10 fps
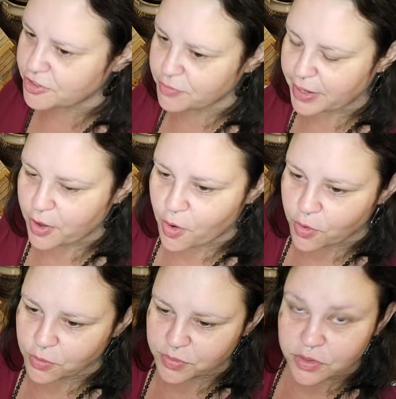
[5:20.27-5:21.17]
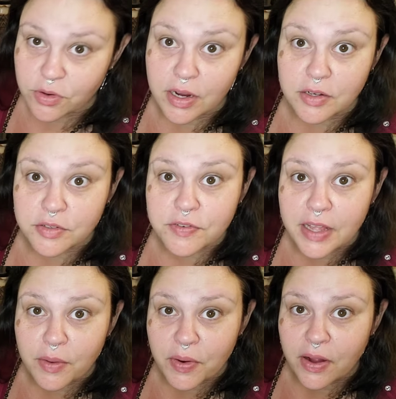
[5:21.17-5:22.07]
much of my home ground
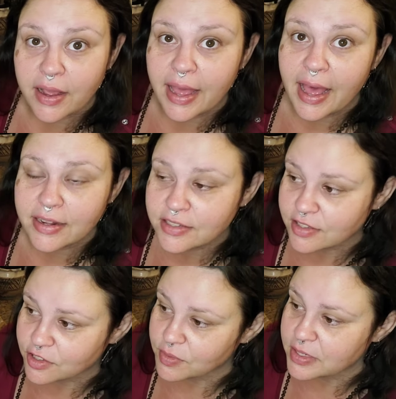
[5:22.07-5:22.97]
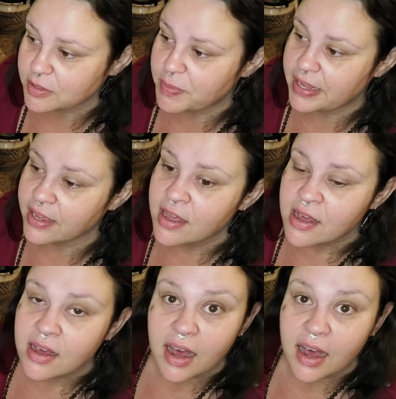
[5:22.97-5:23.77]
flour I add to this recipe,